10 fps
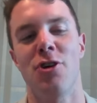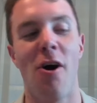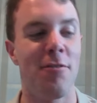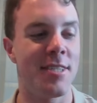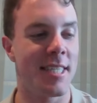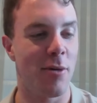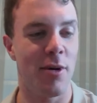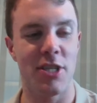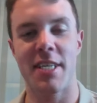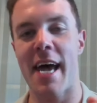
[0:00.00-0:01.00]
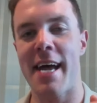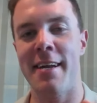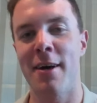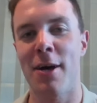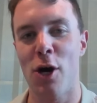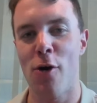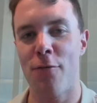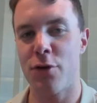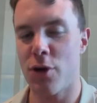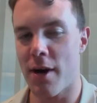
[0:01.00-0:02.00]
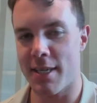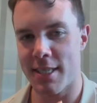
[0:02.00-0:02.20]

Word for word: Obviously, we just had, for you guys